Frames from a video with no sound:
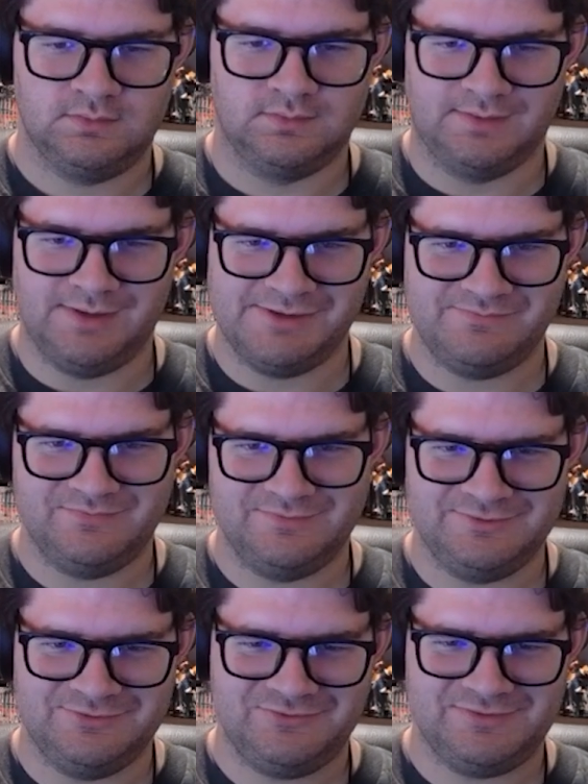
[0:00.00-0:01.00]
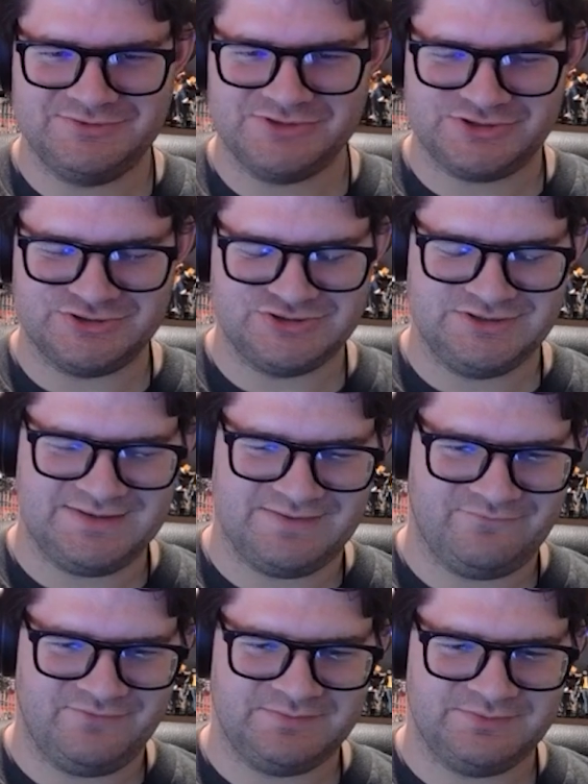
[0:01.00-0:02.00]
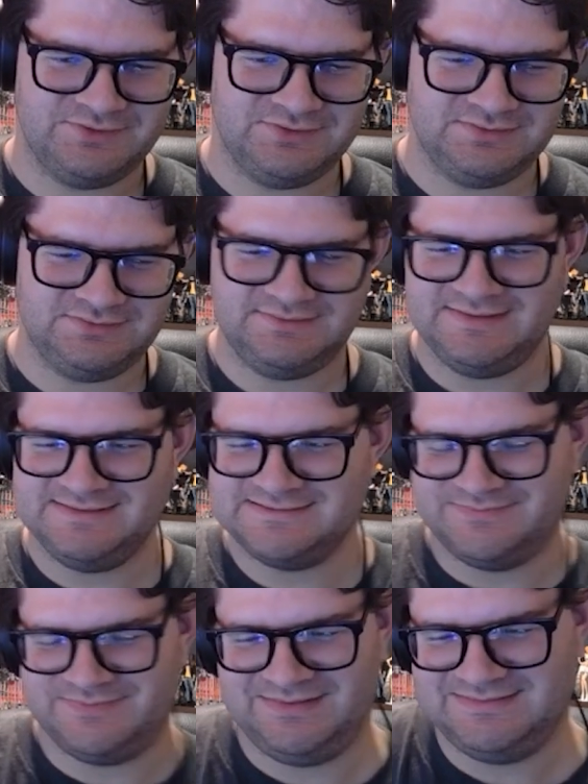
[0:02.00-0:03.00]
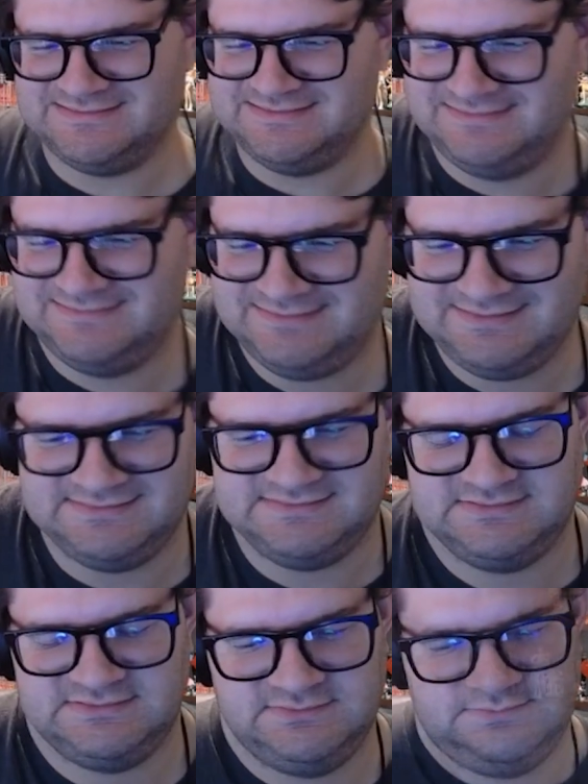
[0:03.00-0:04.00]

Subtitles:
Yeah, use the ejector sheet that Fred put in. Easy peasy. Nice.